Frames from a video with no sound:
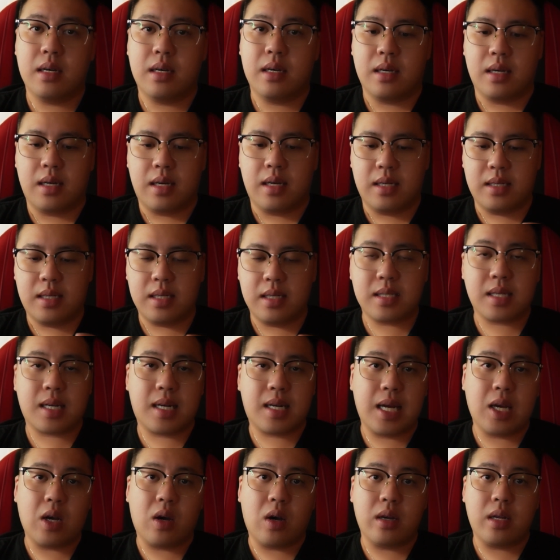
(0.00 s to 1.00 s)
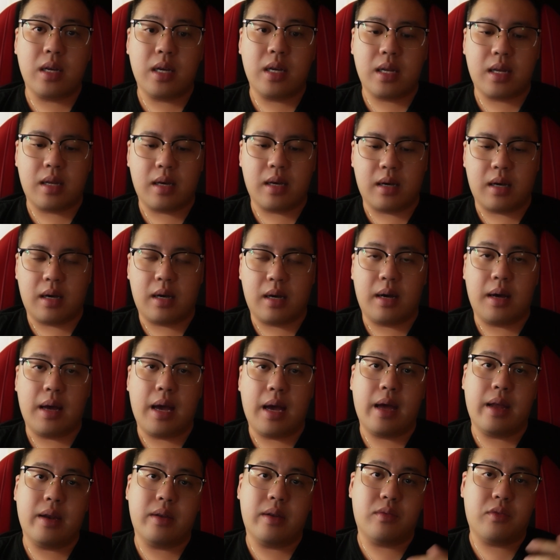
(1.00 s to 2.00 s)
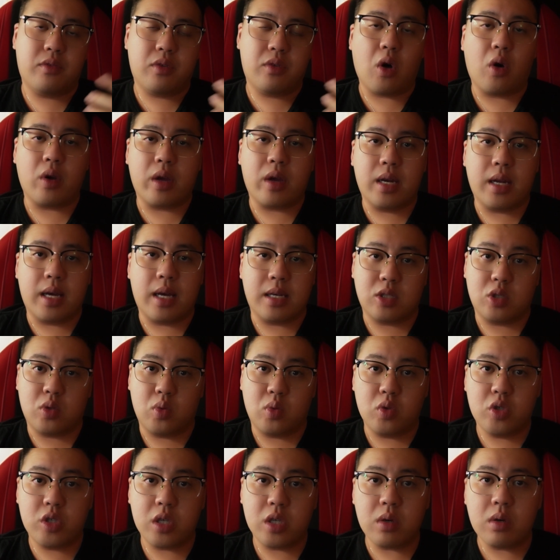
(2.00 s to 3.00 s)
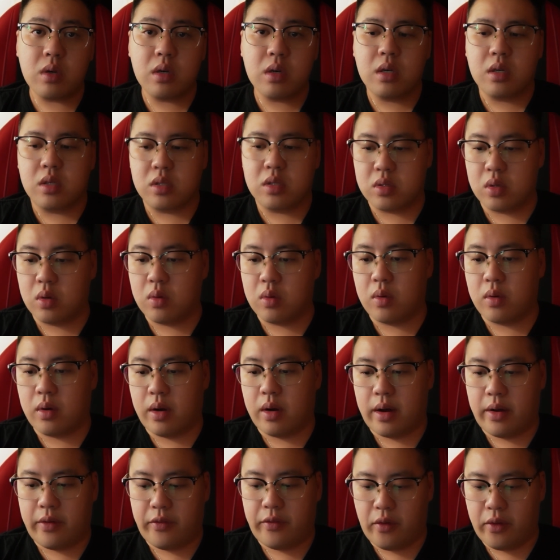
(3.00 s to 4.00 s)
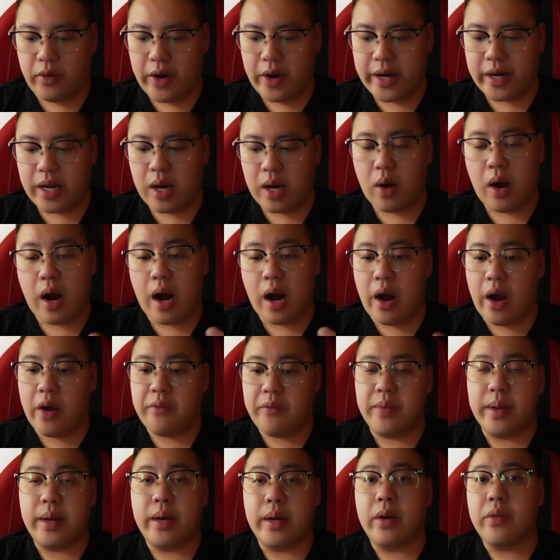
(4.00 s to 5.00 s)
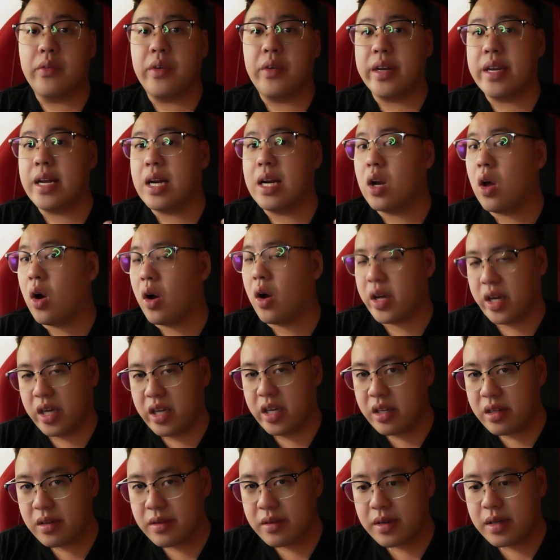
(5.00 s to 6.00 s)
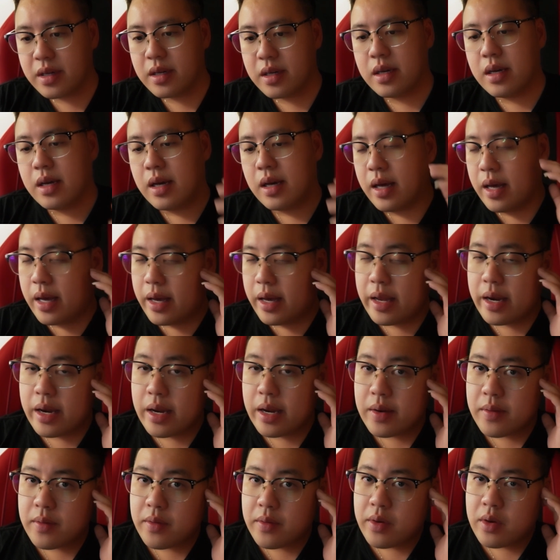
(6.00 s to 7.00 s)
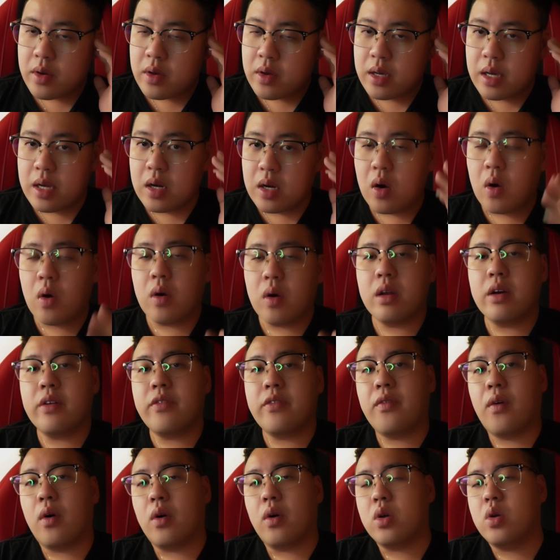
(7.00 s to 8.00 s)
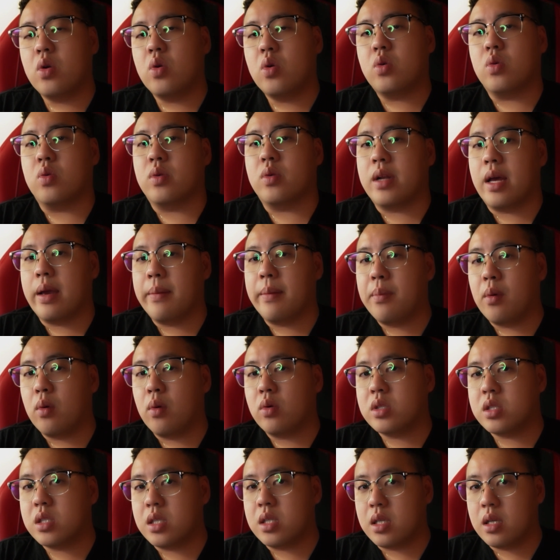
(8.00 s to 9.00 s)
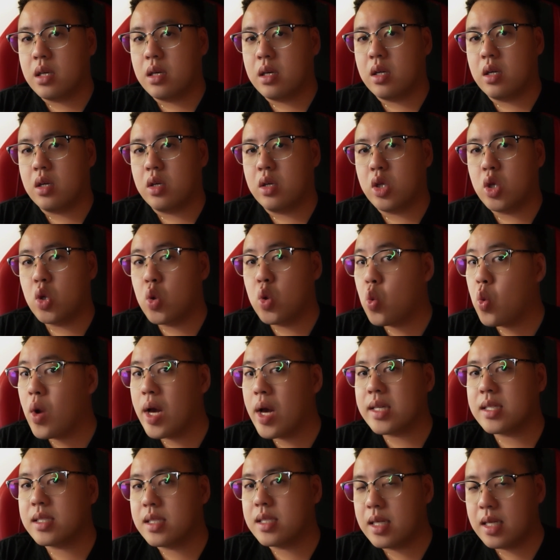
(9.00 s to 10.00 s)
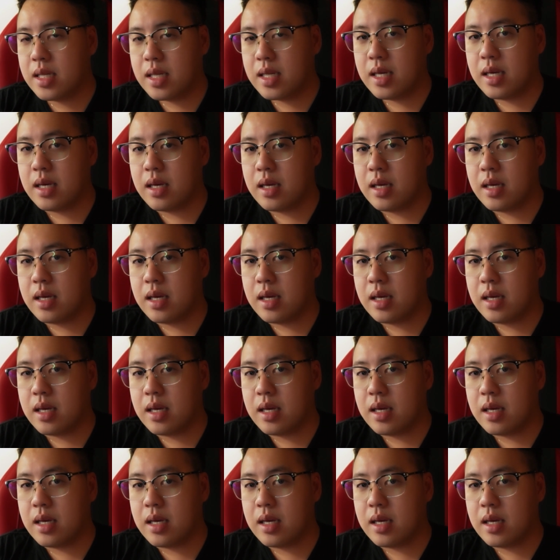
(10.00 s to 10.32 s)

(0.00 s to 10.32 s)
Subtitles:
Just click on it and log in as usual. So for right now, I have been already logged in. And in order for you to deposit USDT